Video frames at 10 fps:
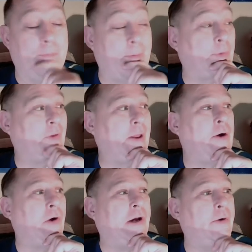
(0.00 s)
I remember
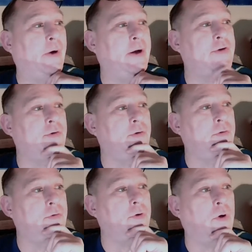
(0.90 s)
later hearing
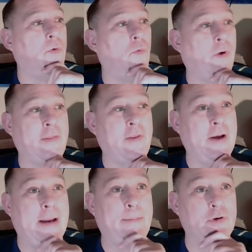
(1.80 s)
one of the
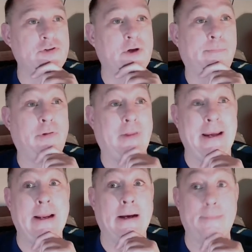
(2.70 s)
neighbors
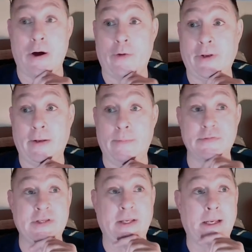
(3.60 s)
complaining about
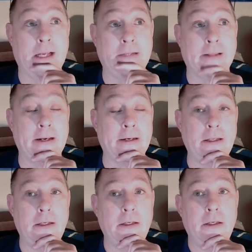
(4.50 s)
him, saying that
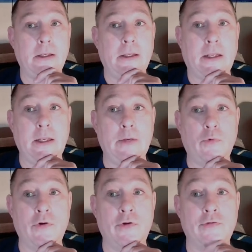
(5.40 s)
he
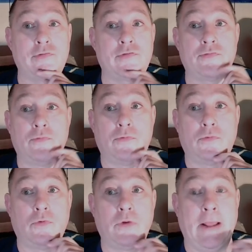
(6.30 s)
was
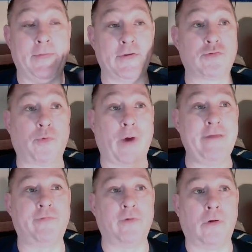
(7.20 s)
he had this
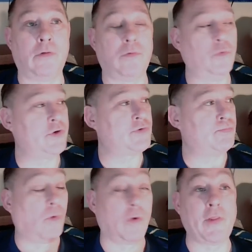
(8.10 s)
rifle, which
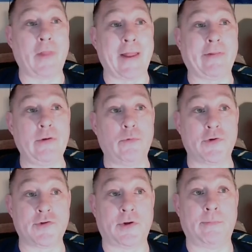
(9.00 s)
more than likely
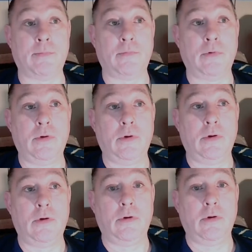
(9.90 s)
was a
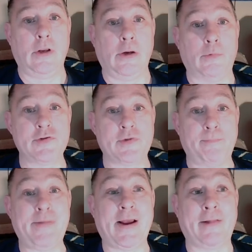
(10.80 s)
was a
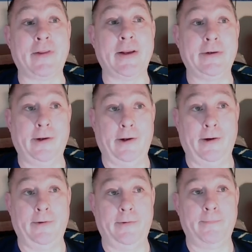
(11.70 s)
pellet
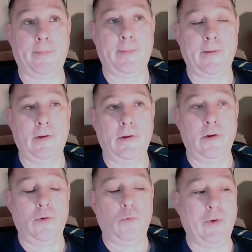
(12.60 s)
gun,
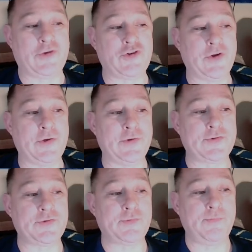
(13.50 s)
which
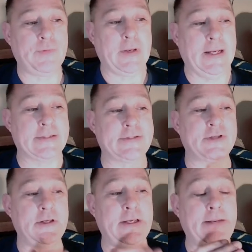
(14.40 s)
is it's